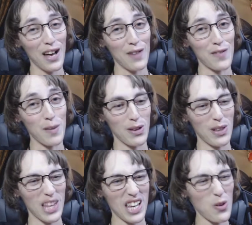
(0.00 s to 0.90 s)
of them
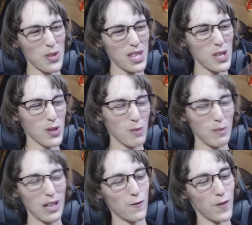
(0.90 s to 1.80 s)
being like, oh, this one's gonna
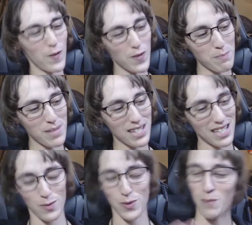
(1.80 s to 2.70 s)
be like 15
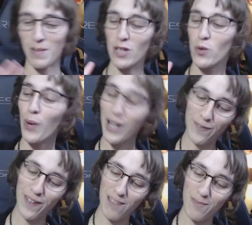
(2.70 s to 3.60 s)
minutes, this one's gonna be like
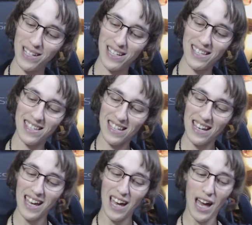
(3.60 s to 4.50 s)
25 minutes.